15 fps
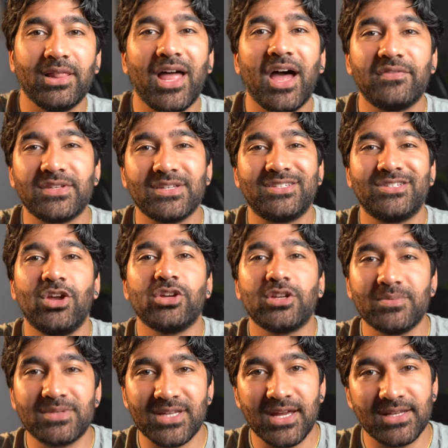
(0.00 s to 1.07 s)
life's
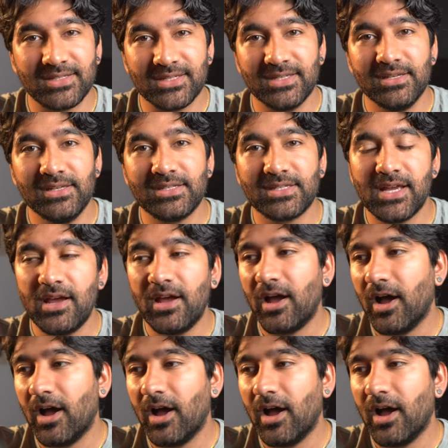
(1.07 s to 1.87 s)
circumstances